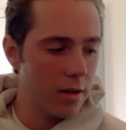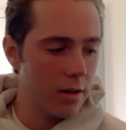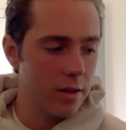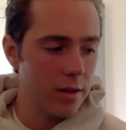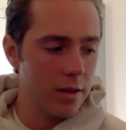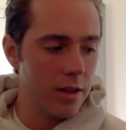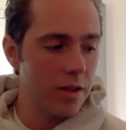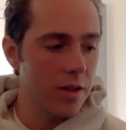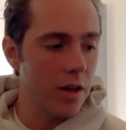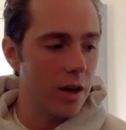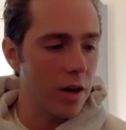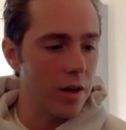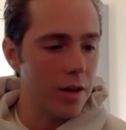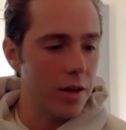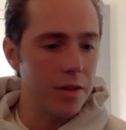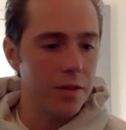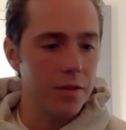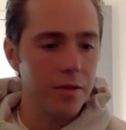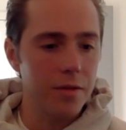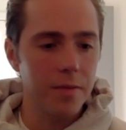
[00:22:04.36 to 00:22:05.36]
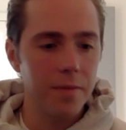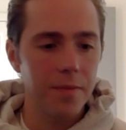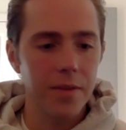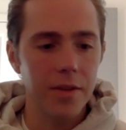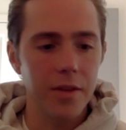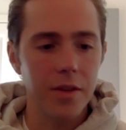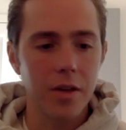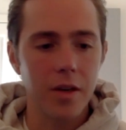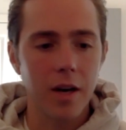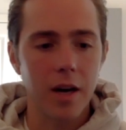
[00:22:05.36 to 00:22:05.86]
you know, you
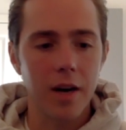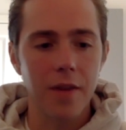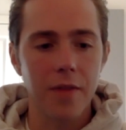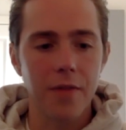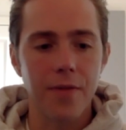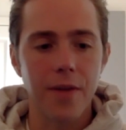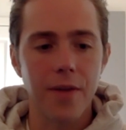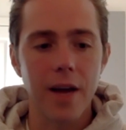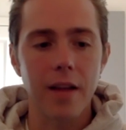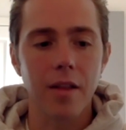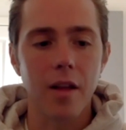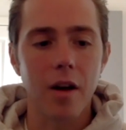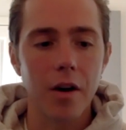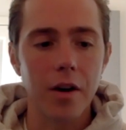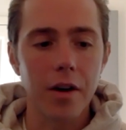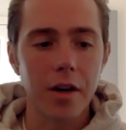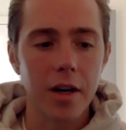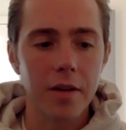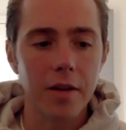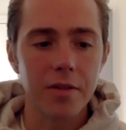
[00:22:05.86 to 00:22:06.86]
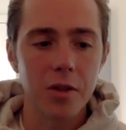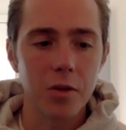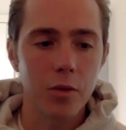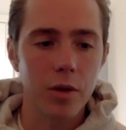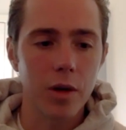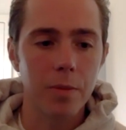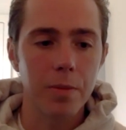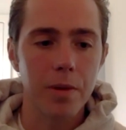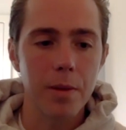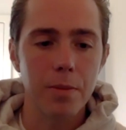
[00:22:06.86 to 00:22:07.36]
kind of fight long enough to
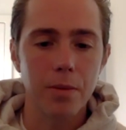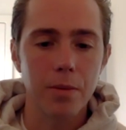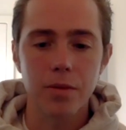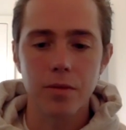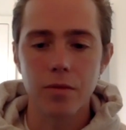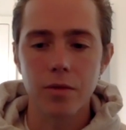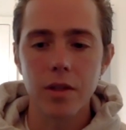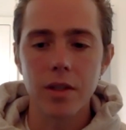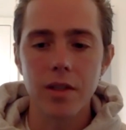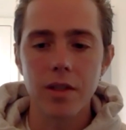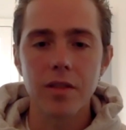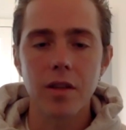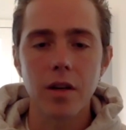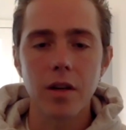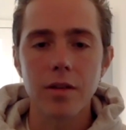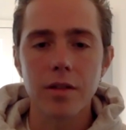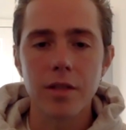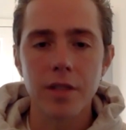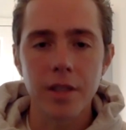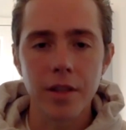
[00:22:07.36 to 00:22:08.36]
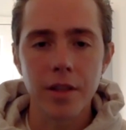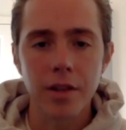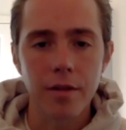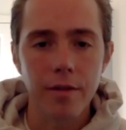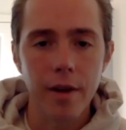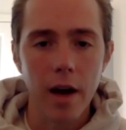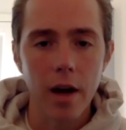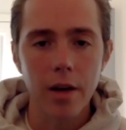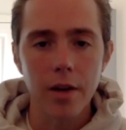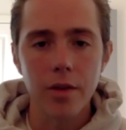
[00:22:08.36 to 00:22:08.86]
where people really start seeing your
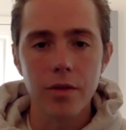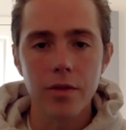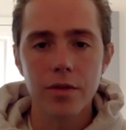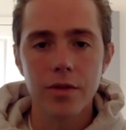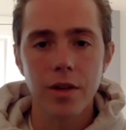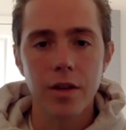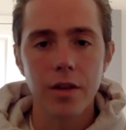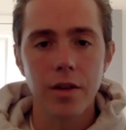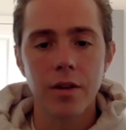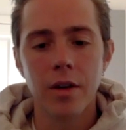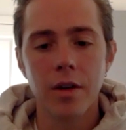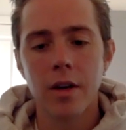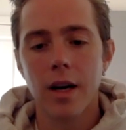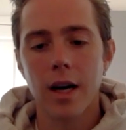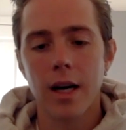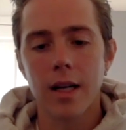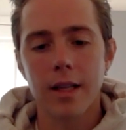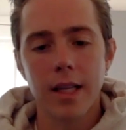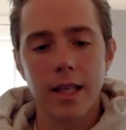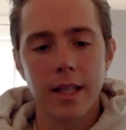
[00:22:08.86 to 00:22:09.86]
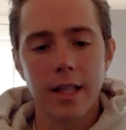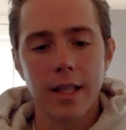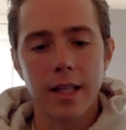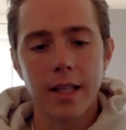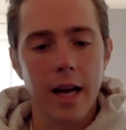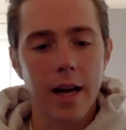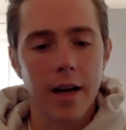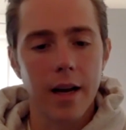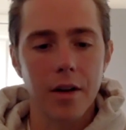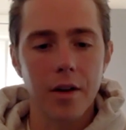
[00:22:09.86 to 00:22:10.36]
value. So I think that
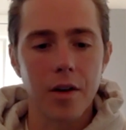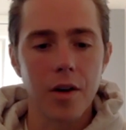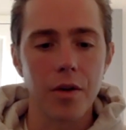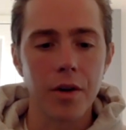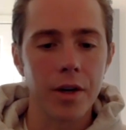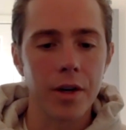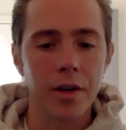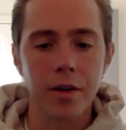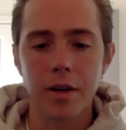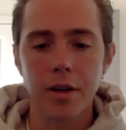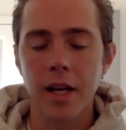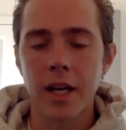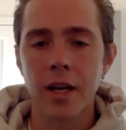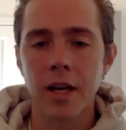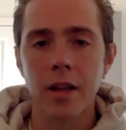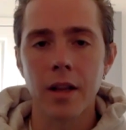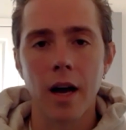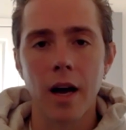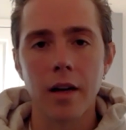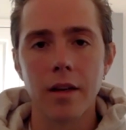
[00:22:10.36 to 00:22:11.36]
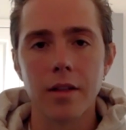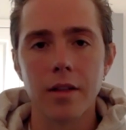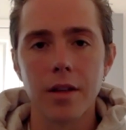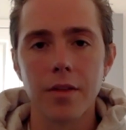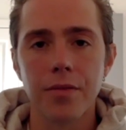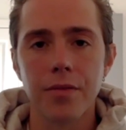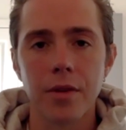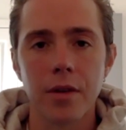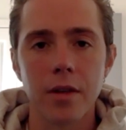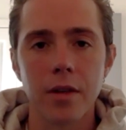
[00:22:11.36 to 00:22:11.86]
can go in a lot of
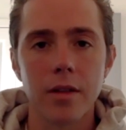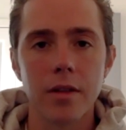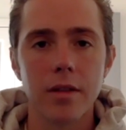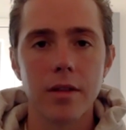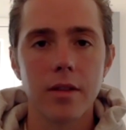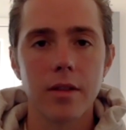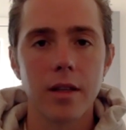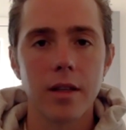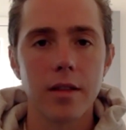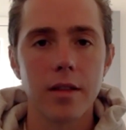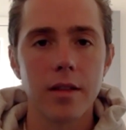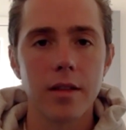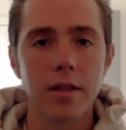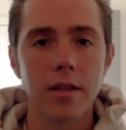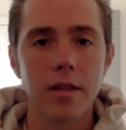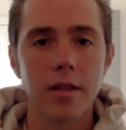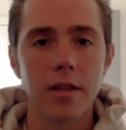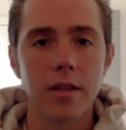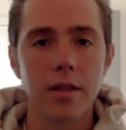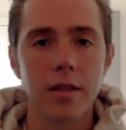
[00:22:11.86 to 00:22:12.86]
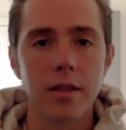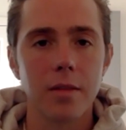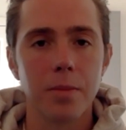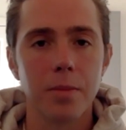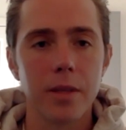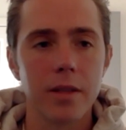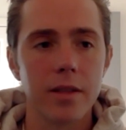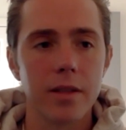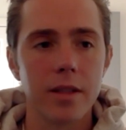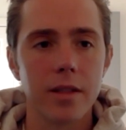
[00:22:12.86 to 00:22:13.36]
different senses of
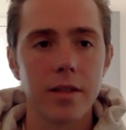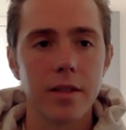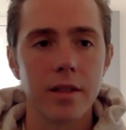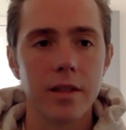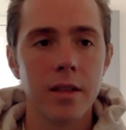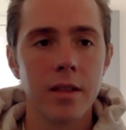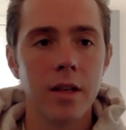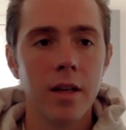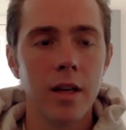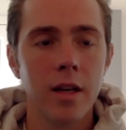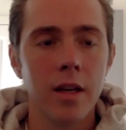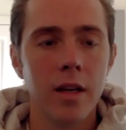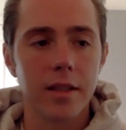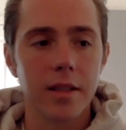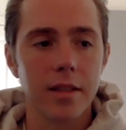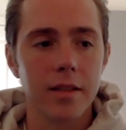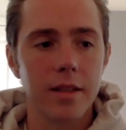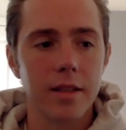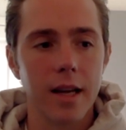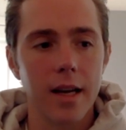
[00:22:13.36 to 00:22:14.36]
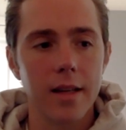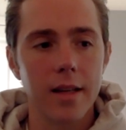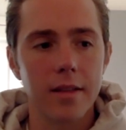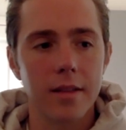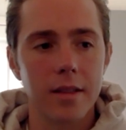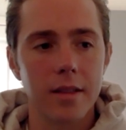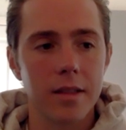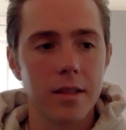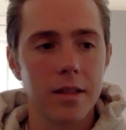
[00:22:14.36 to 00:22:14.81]
business and success,